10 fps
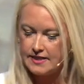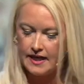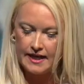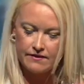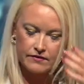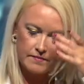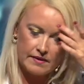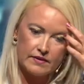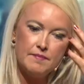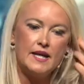to hide from
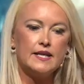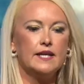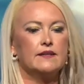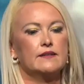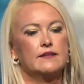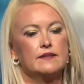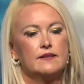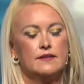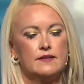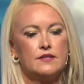everybody
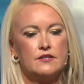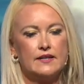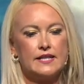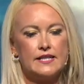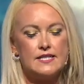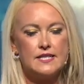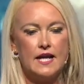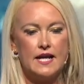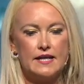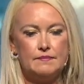during this
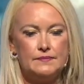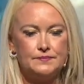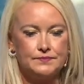time